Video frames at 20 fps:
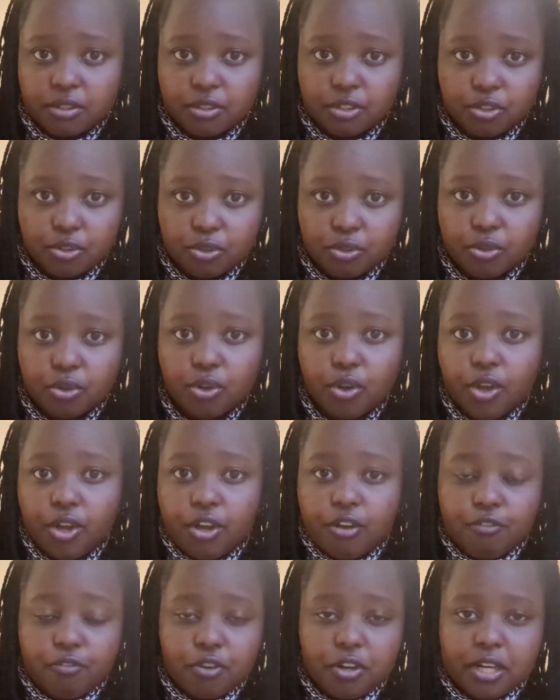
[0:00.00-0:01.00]
You know,
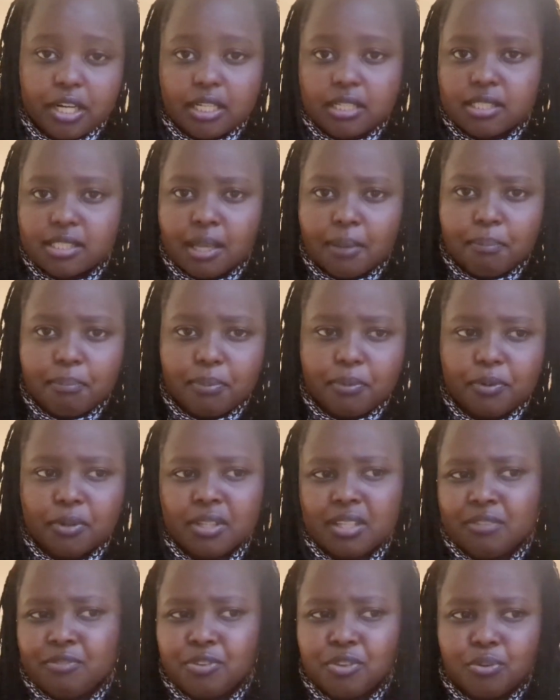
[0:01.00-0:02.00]
for example,
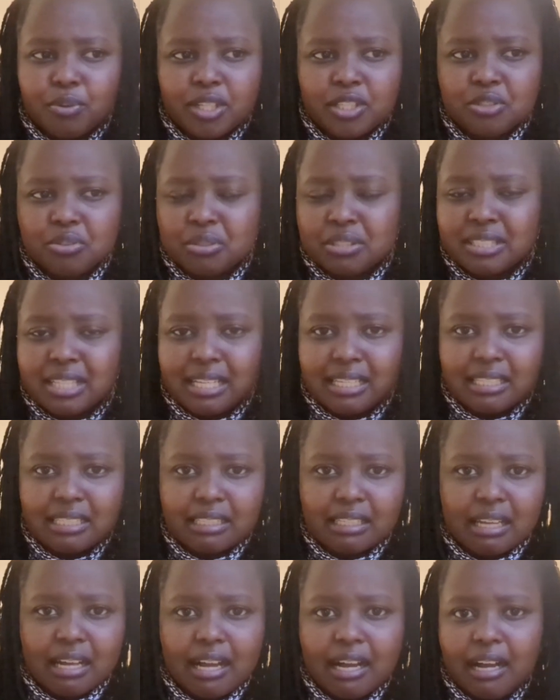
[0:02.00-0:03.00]
if you want to
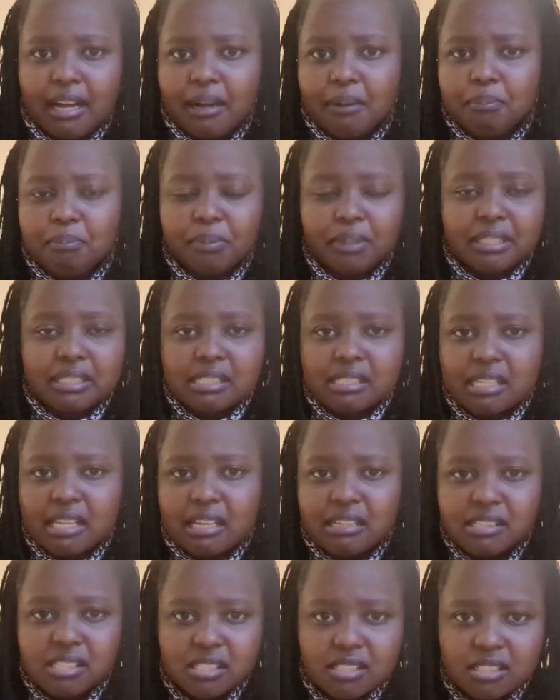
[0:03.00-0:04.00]
study
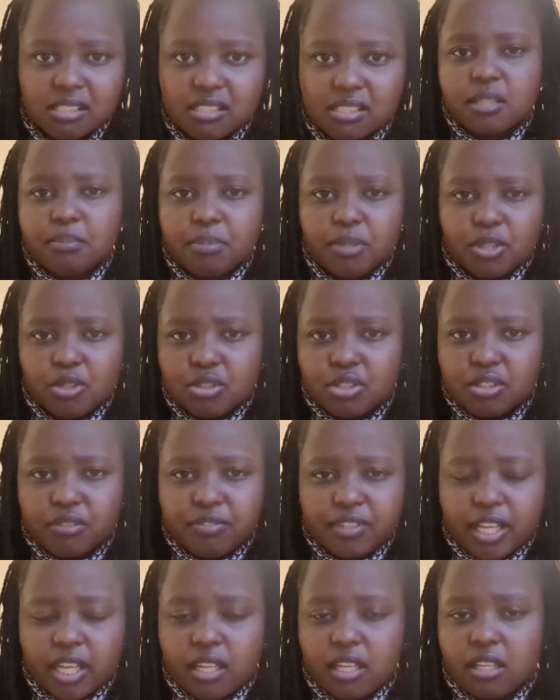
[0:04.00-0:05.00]
business, is it because
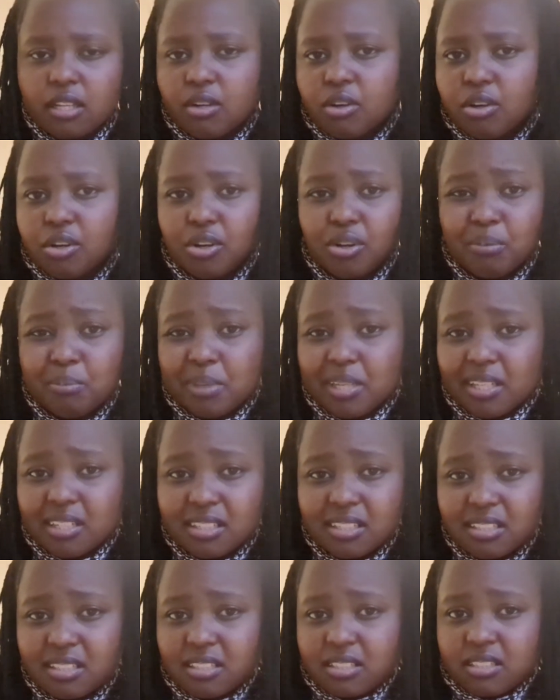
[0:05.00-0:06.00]
of the economic
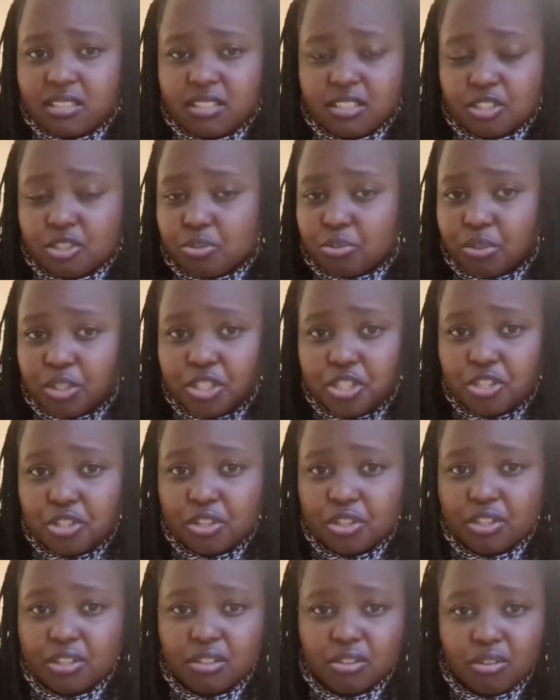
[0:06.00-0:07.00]

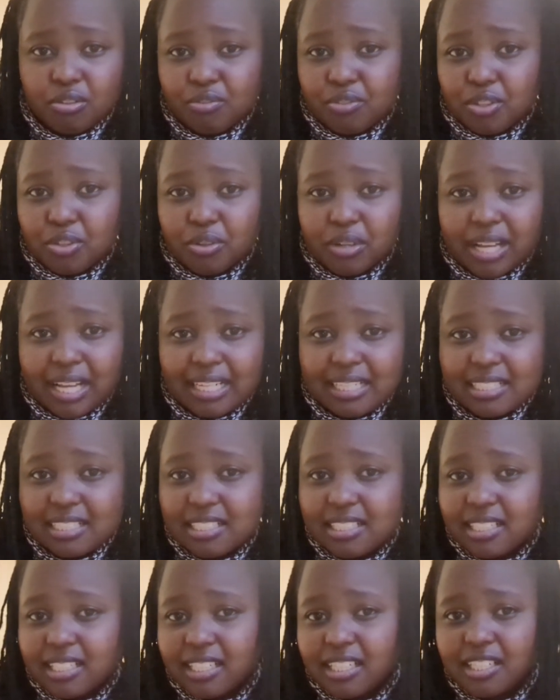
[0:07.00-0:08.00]
situation of your
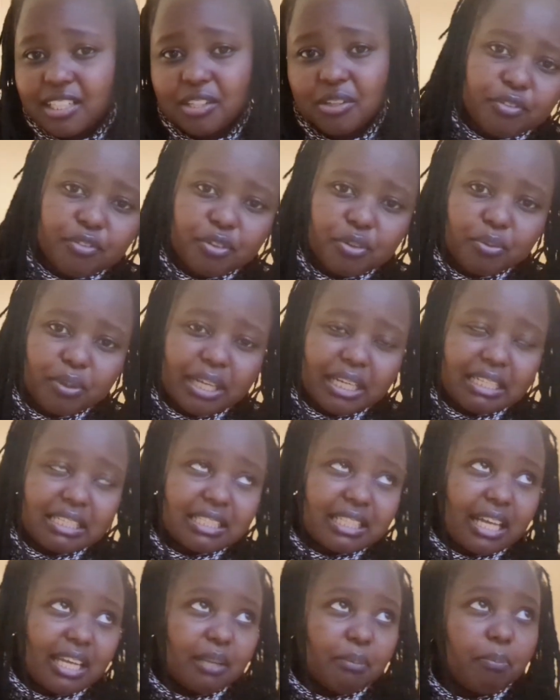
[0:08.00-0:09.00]
country? If you want to
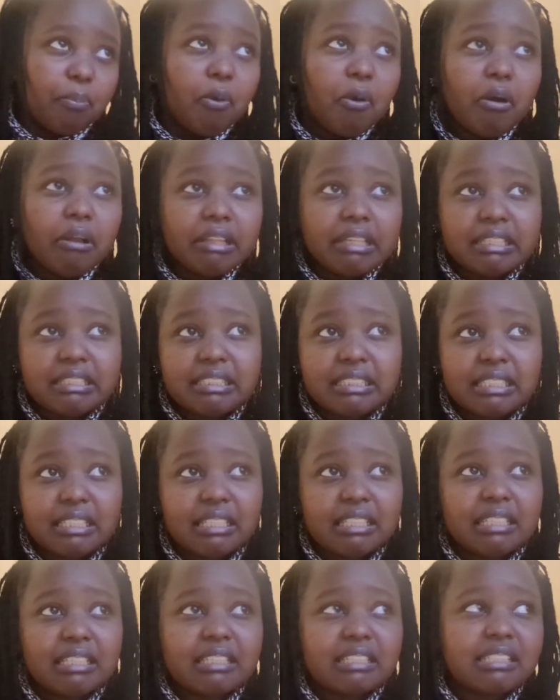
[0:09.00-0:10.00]
study
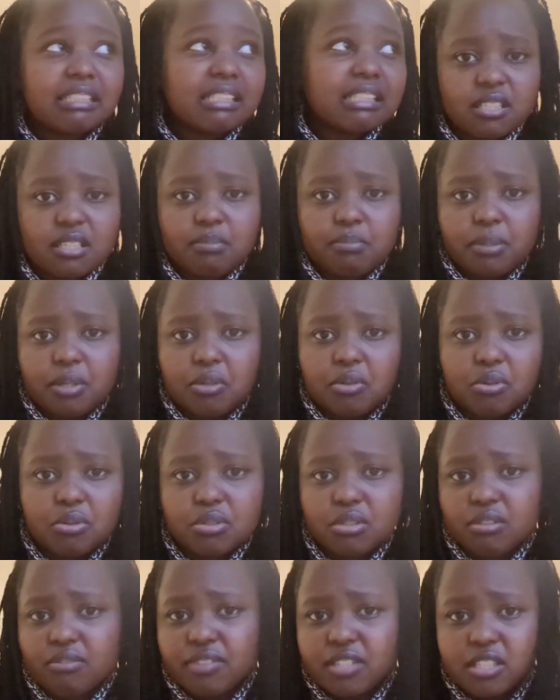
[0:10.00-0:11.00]
politics, is it
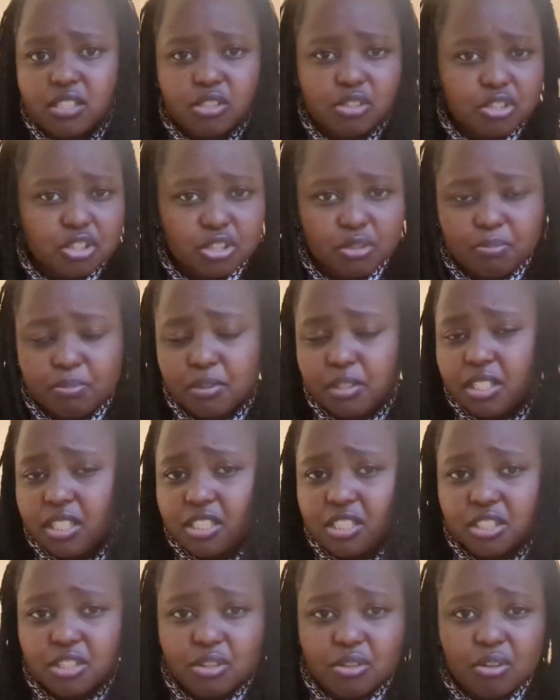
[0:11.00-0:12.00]
because of the
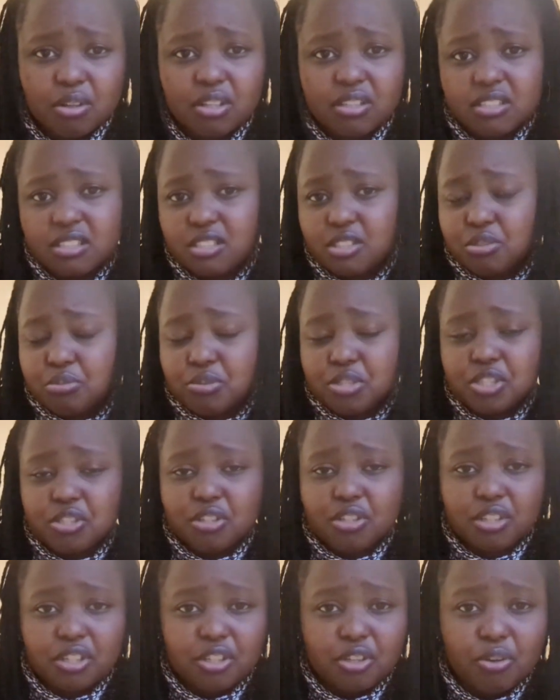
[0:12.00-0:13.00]
socio-political
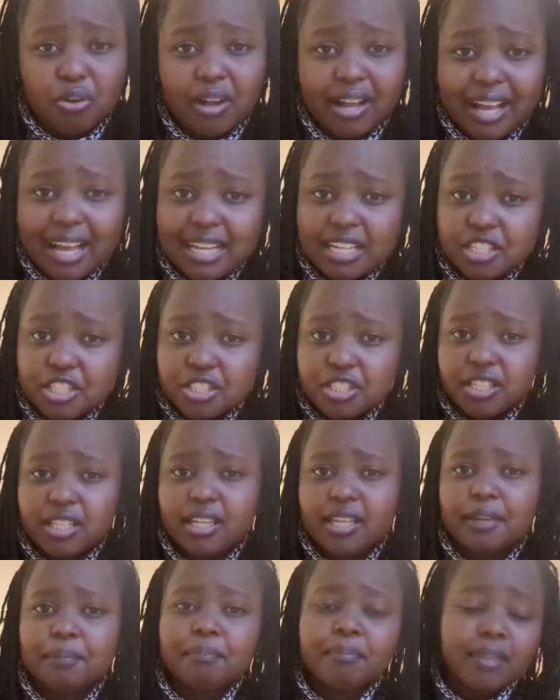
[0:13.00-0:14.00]
situation in your
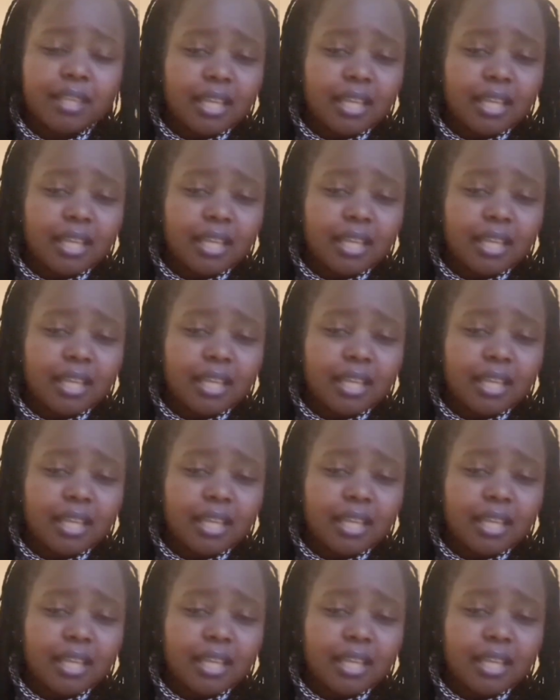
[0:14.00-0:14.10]
country?